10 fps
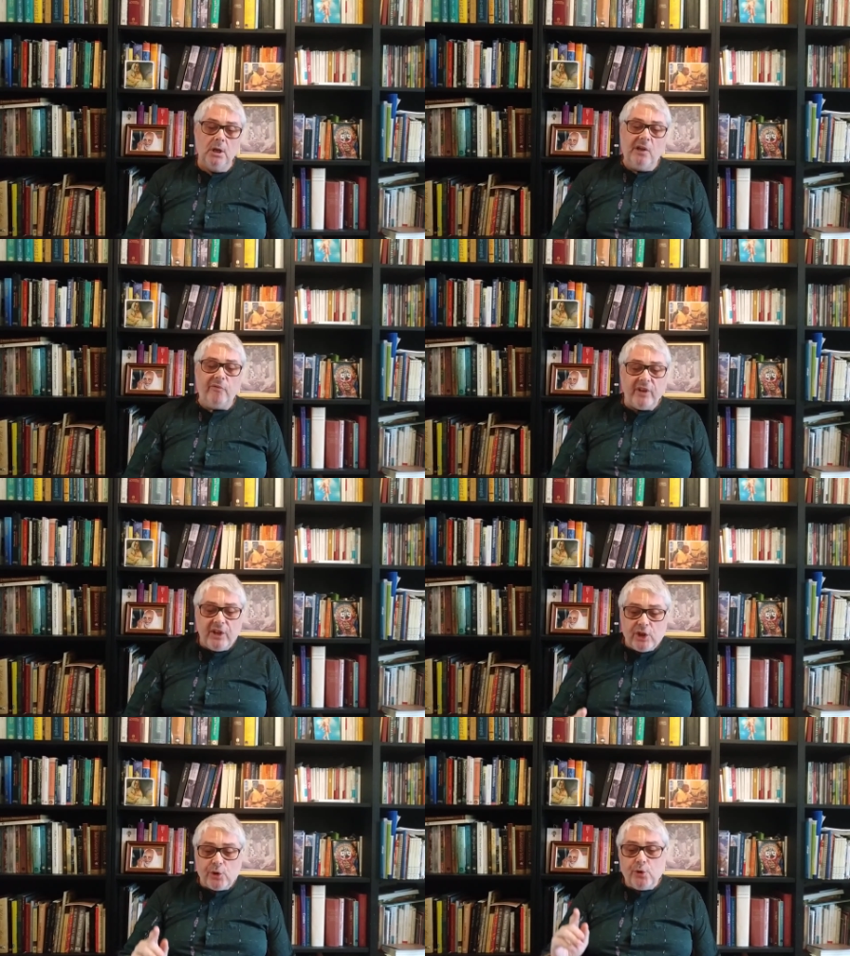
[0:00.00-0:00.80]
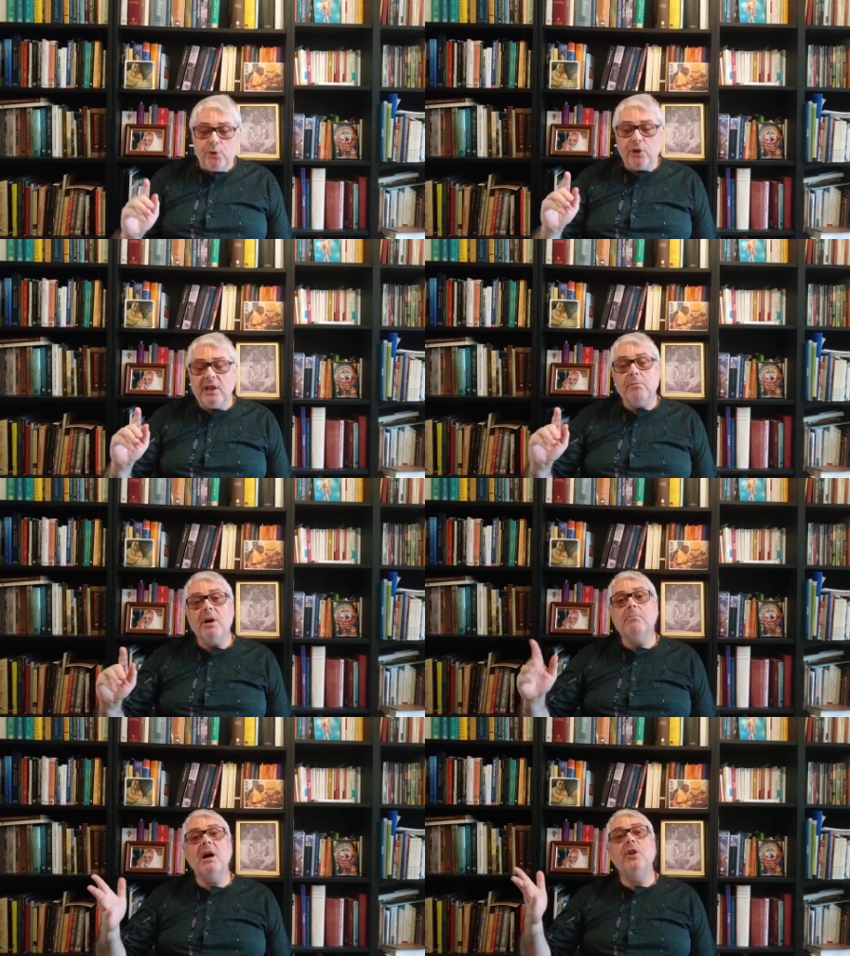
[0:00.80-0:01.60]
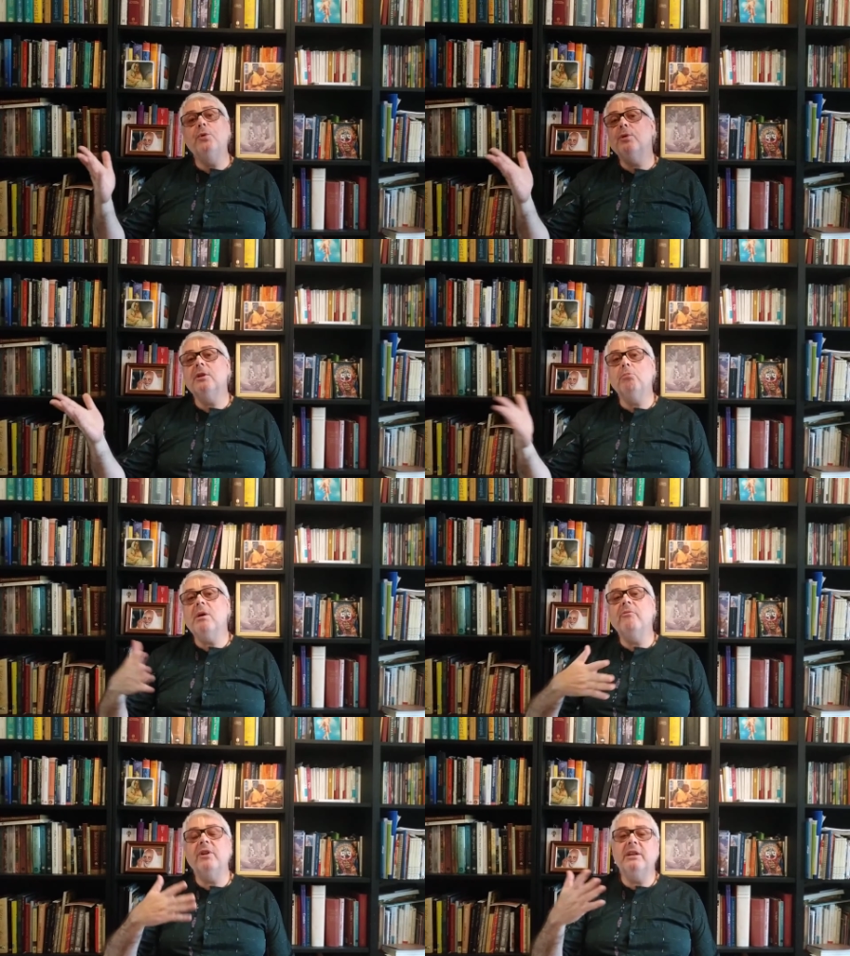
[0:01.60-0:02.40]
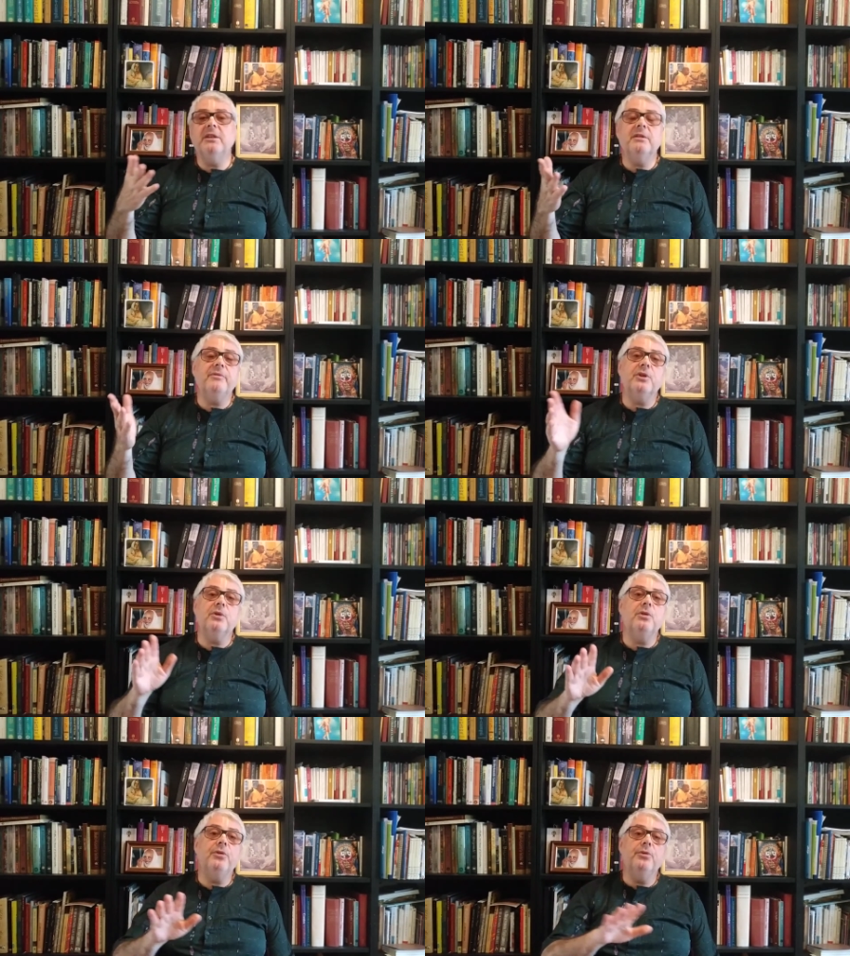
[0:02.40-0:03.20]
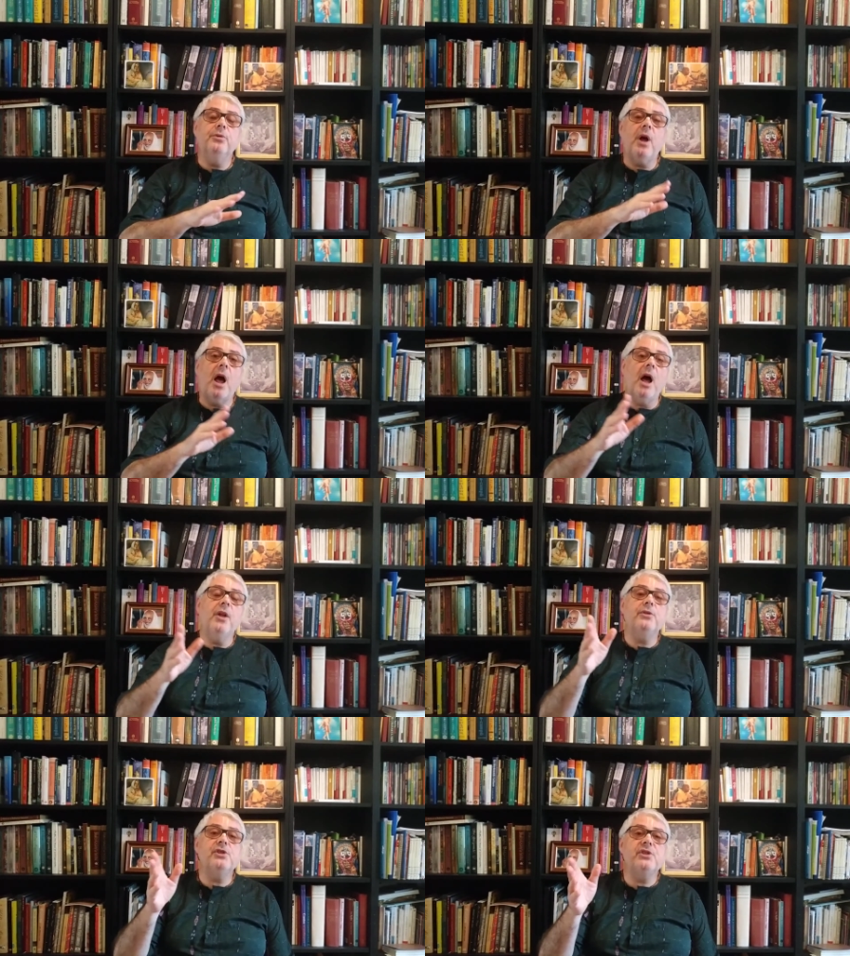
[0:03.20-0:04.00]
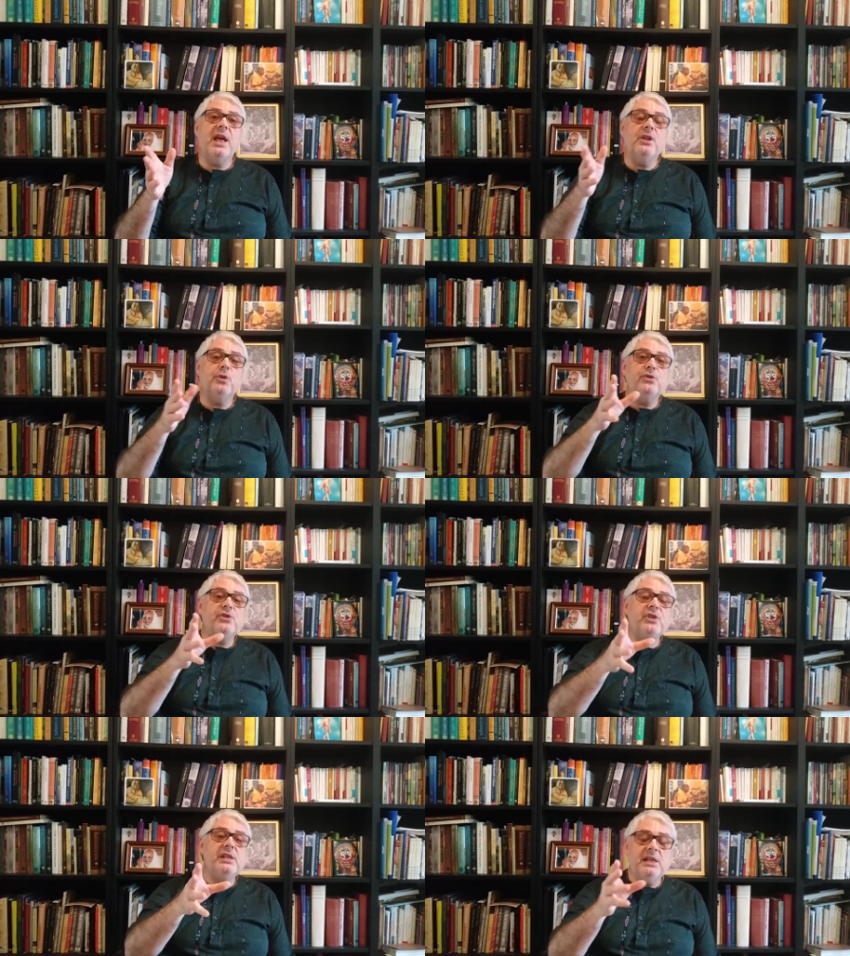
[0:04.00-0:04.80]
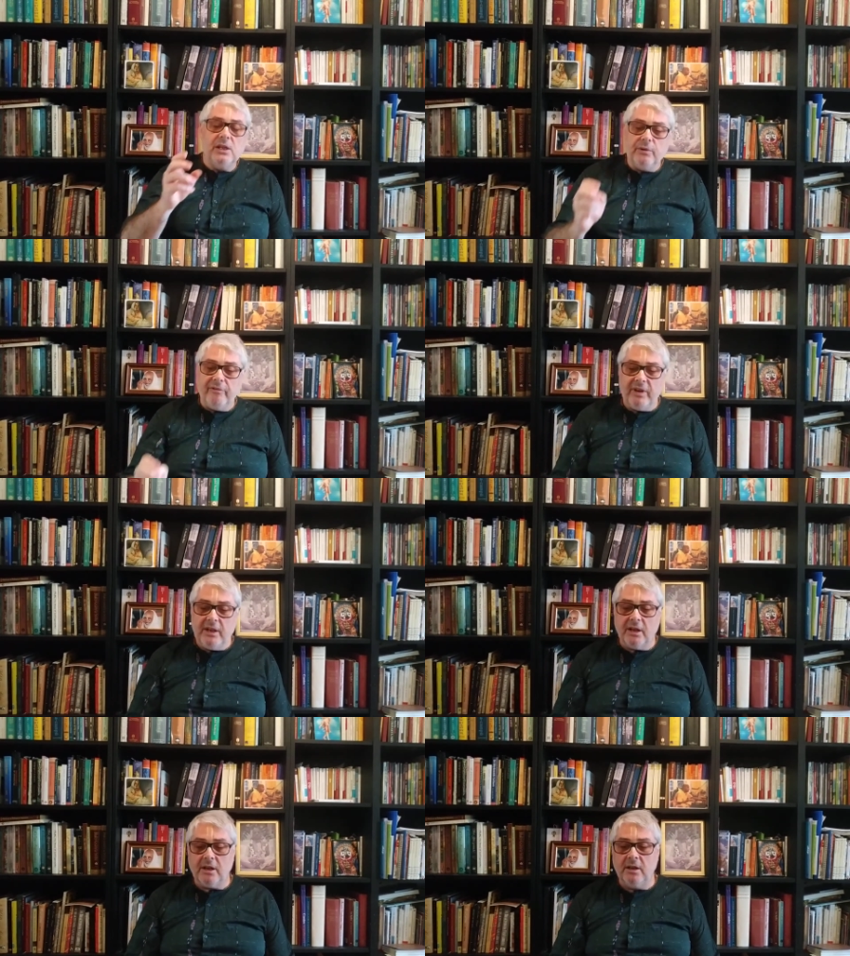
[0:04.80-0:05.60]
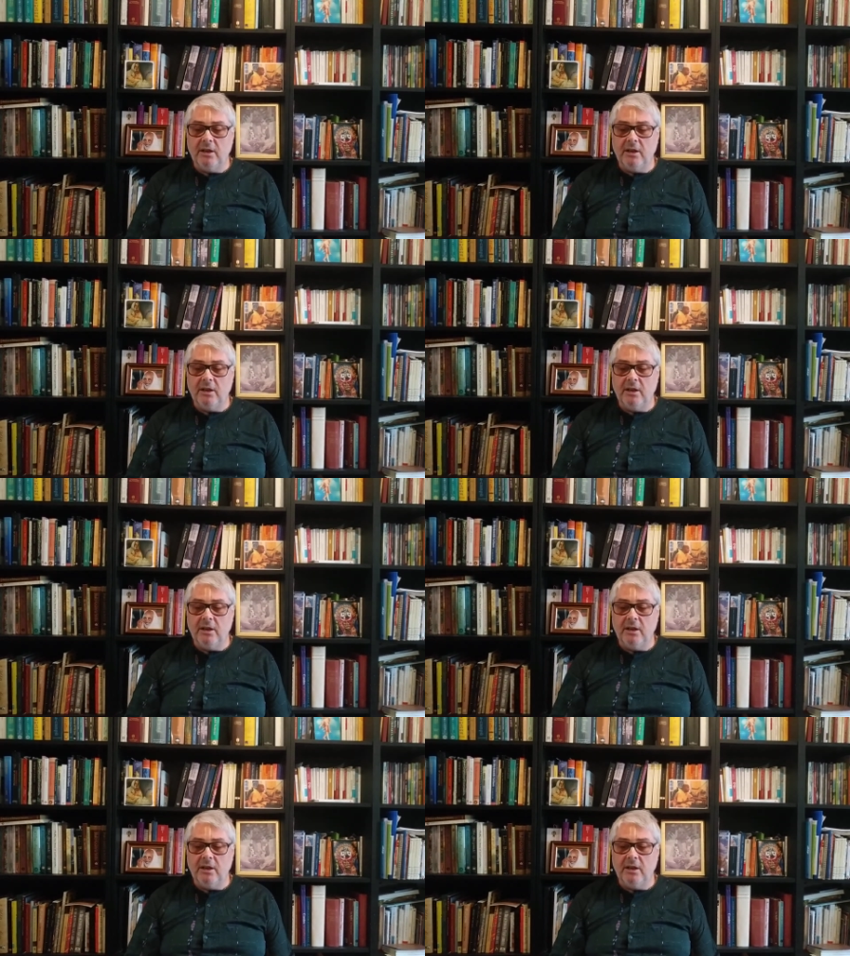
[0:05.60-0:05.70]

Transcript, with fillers: Vedeshudulabam, Adulabam, very difficult to understand, to see in the Veda.